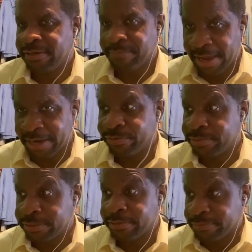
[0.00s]
actor
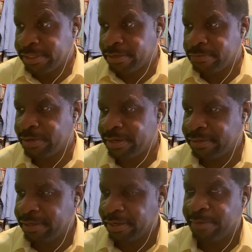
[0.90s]
is good. You know, why,
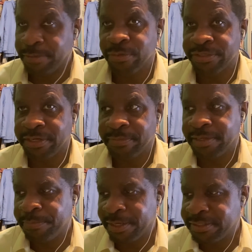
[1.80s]
yeah, keep using him.
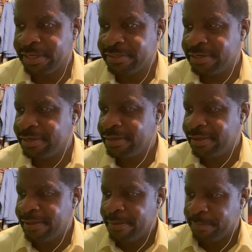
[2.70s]
That makes sense.
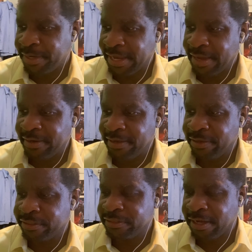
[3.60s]
But again, he
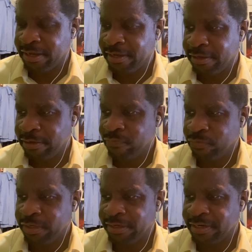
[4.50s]
looks
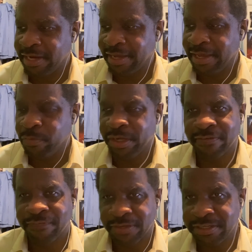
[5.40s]
really good, and I can't wait
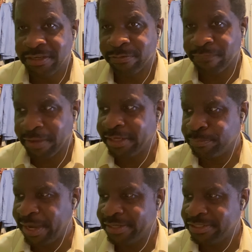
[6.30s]
to see those
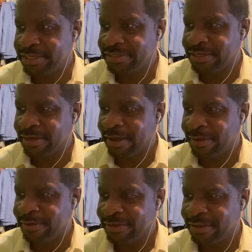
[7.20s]
flashback scenes in
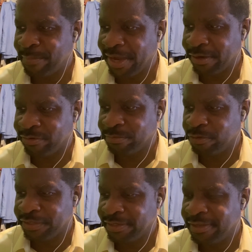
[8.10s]
the Batgirl
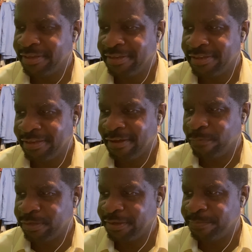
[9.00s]
movie
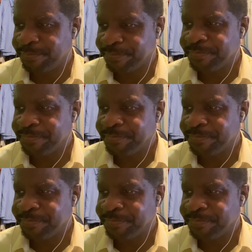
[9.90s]
with him,